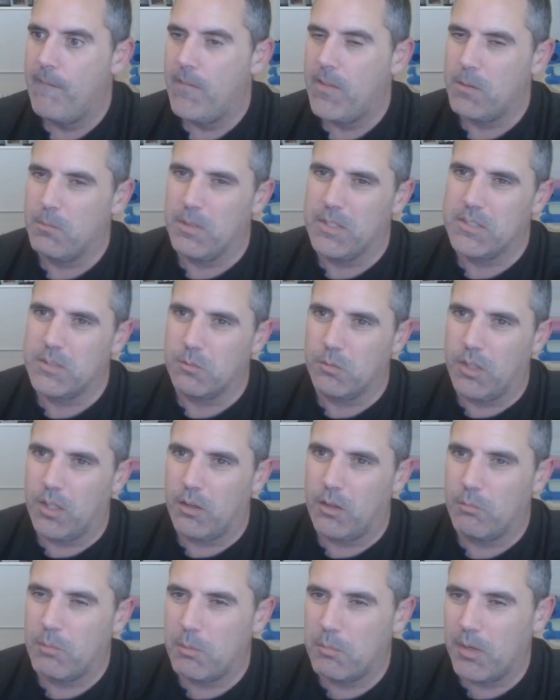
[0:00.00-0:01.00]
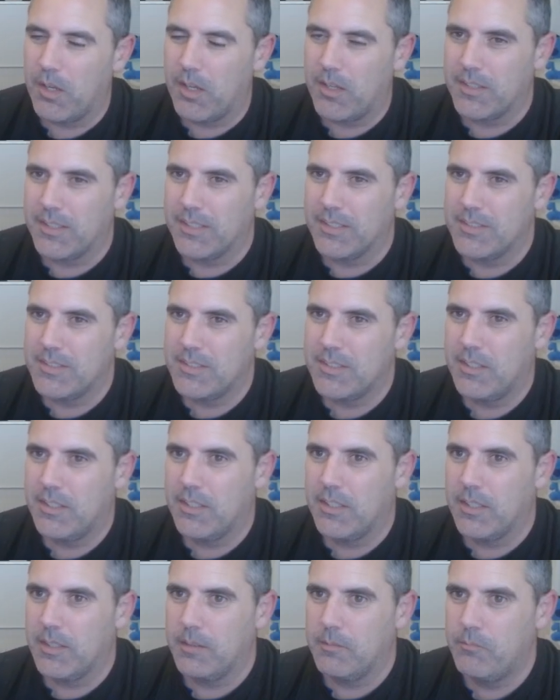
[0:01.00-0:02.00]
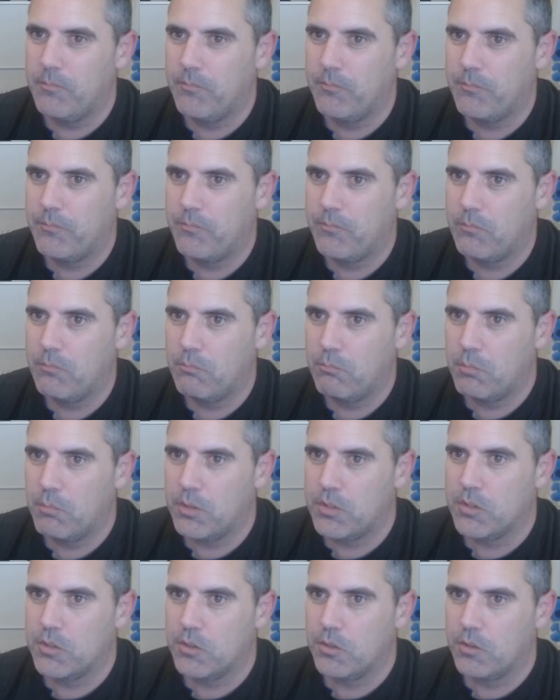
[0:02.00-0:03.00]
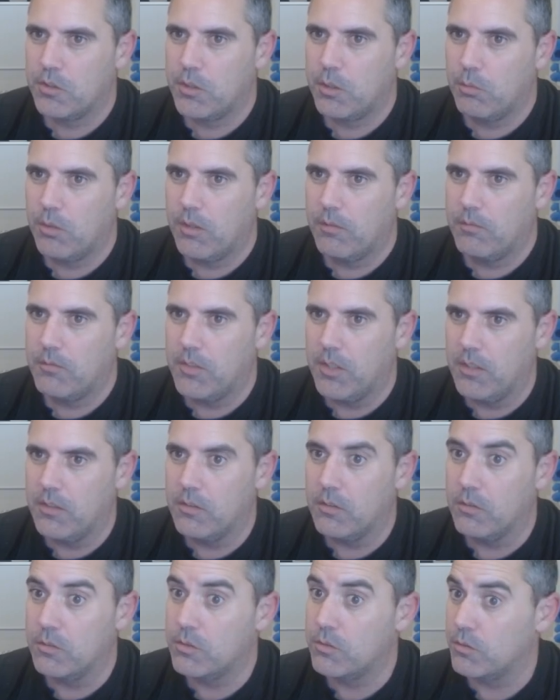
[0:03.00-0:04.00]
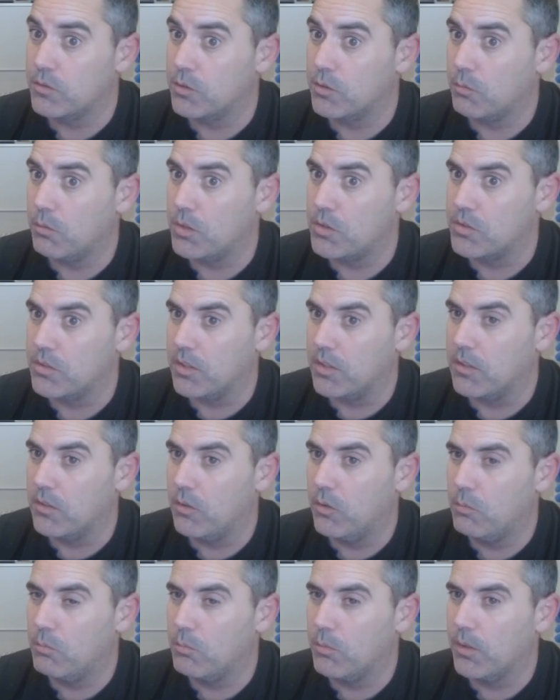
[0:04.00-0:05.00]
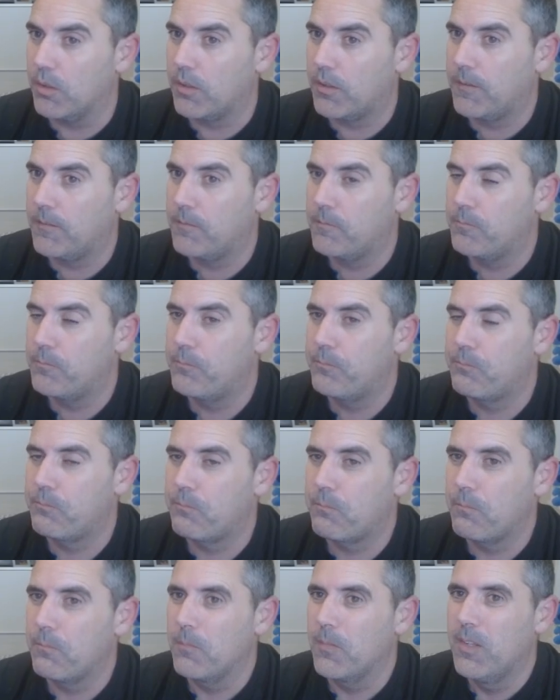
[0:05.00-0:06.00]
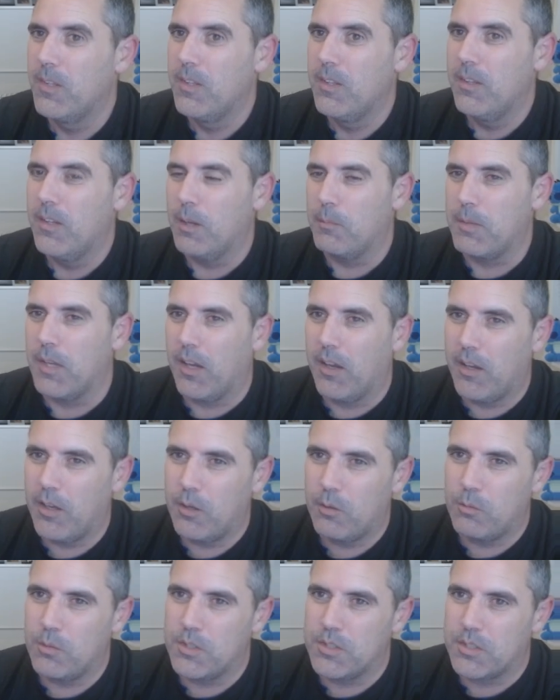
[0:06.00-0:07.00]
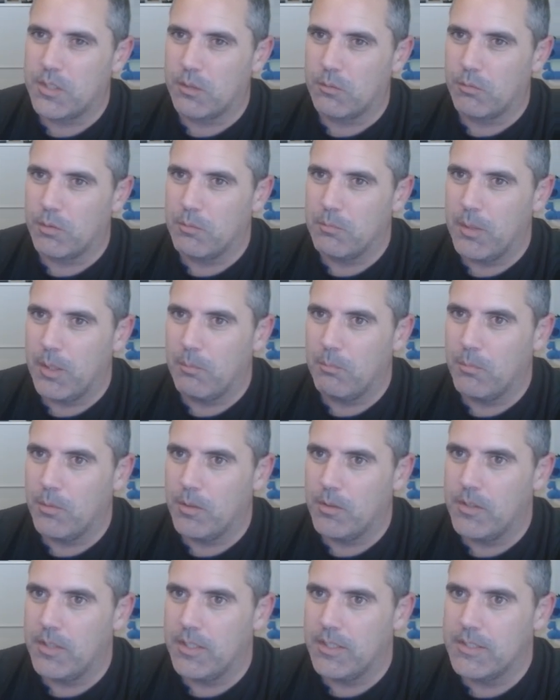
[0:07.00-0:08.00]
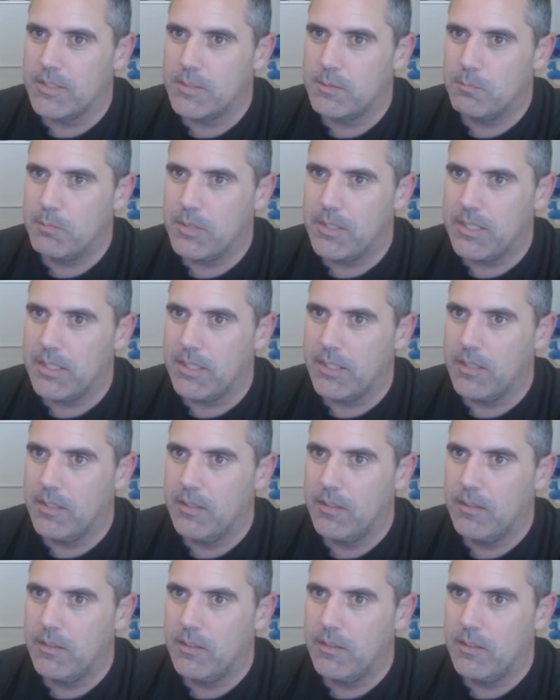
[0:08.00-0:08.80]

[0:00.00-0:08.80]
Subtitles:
You might say, well, I don't remember how to get time, but you certainly will have done those sorts of questions on the homework. I mean, I always can remember that speed